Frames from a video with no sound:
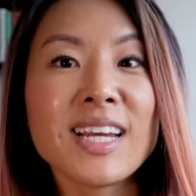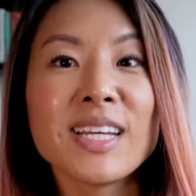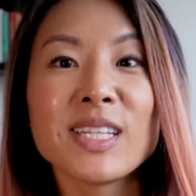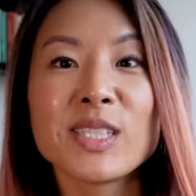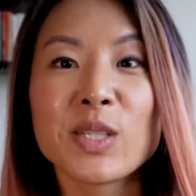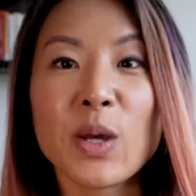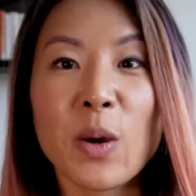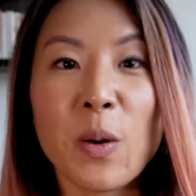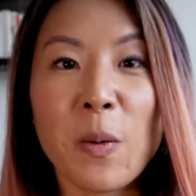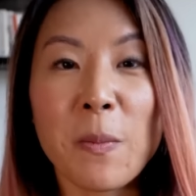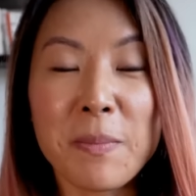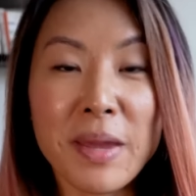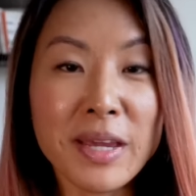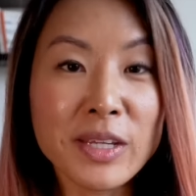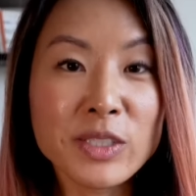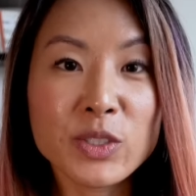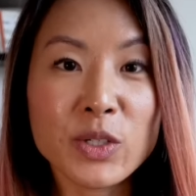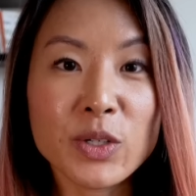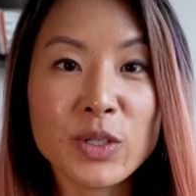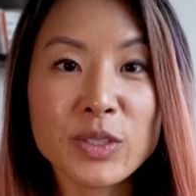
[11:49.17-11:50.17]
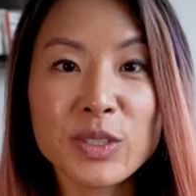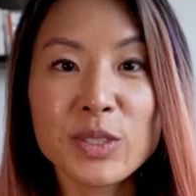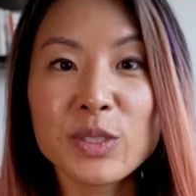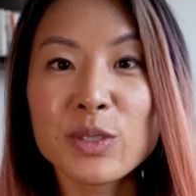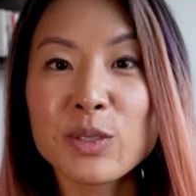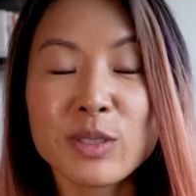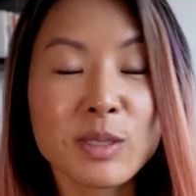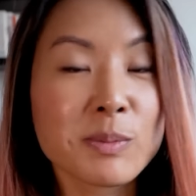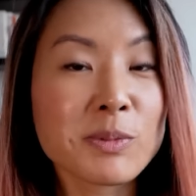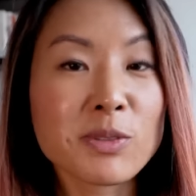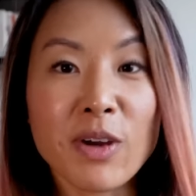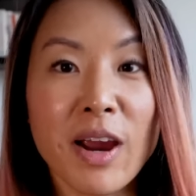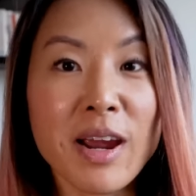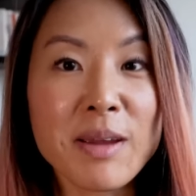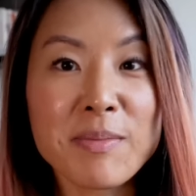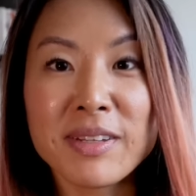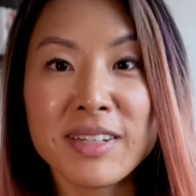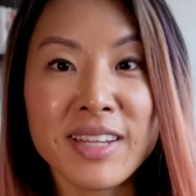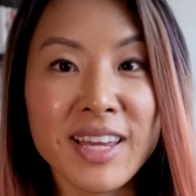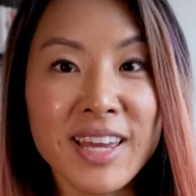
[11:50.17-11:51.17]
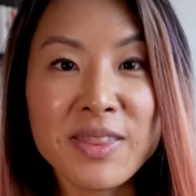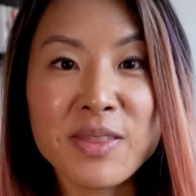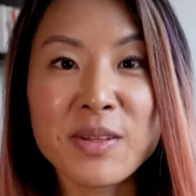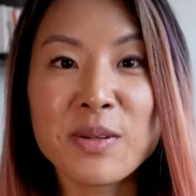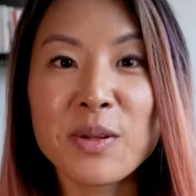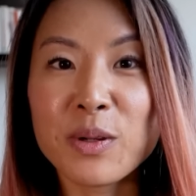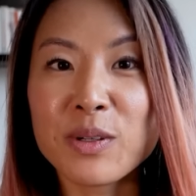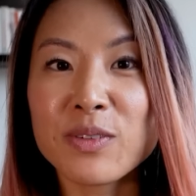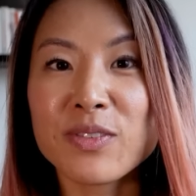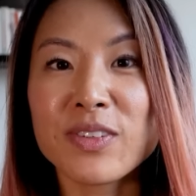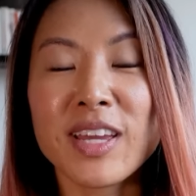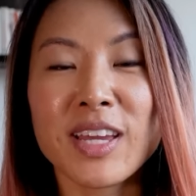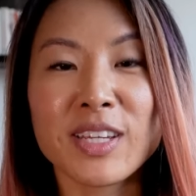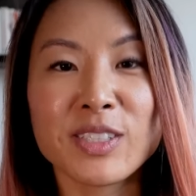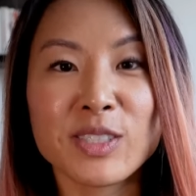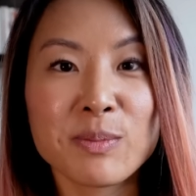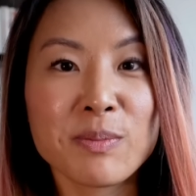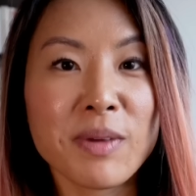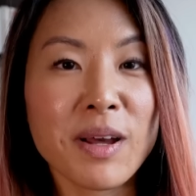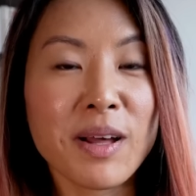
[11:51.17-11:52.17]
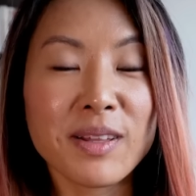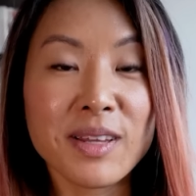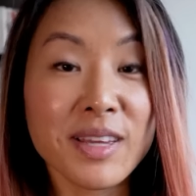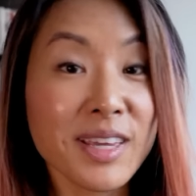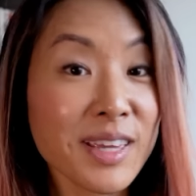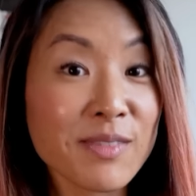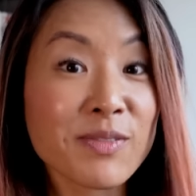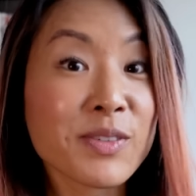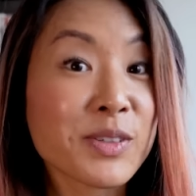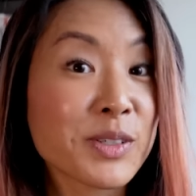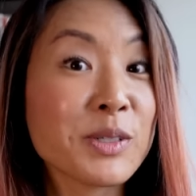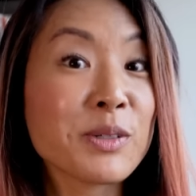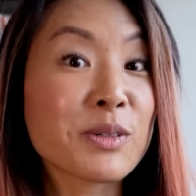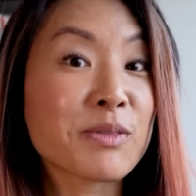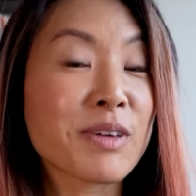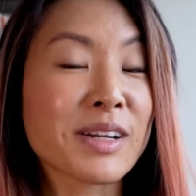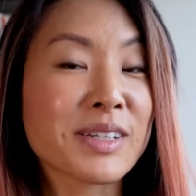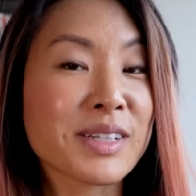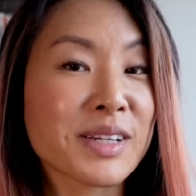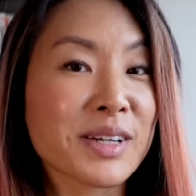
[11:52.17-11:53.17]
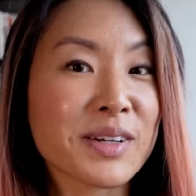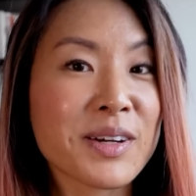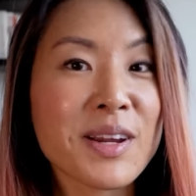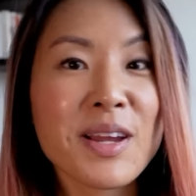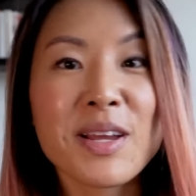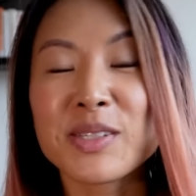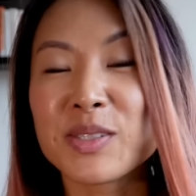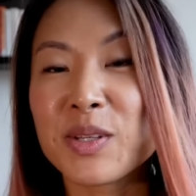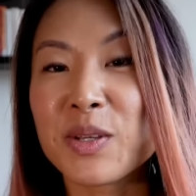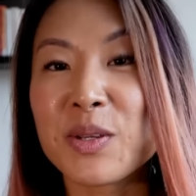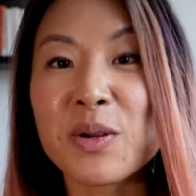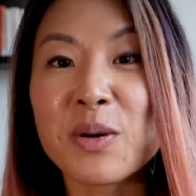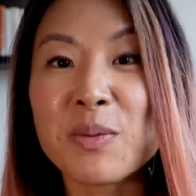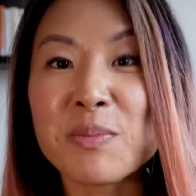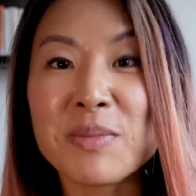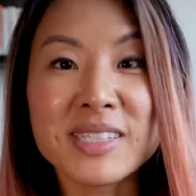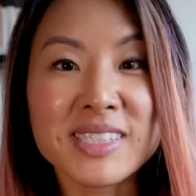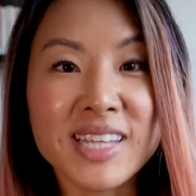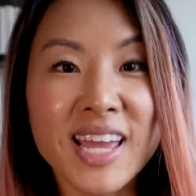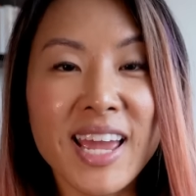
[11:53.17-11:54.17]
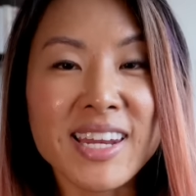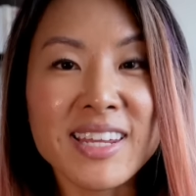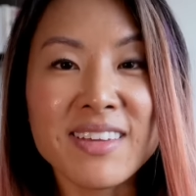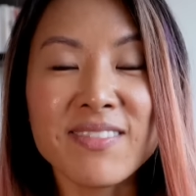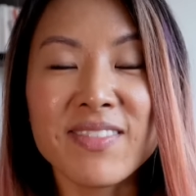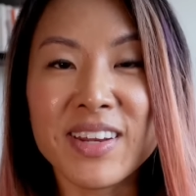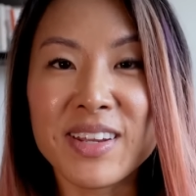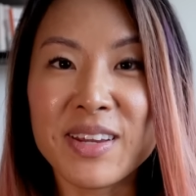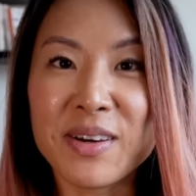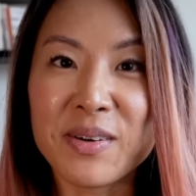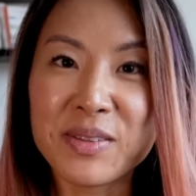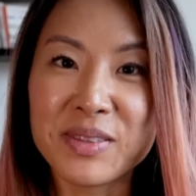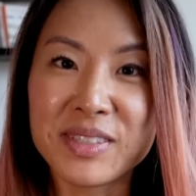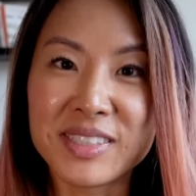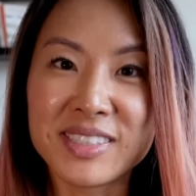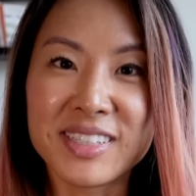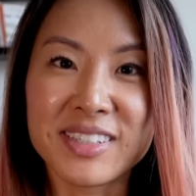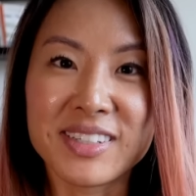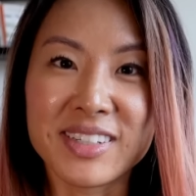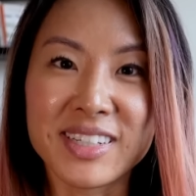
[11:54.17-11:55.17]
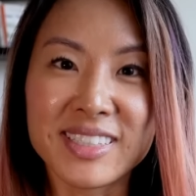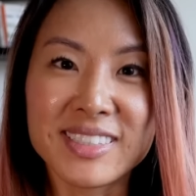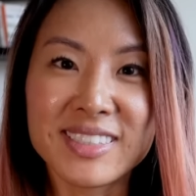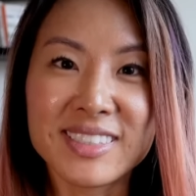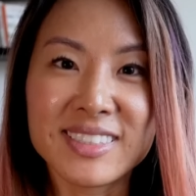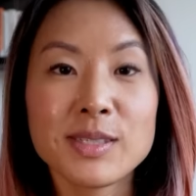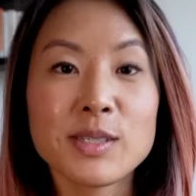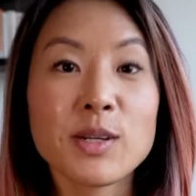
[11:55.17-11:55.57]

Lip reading: so make sure to subscribe and hit the notification bell if you're new around here so you don't miss any video in the series.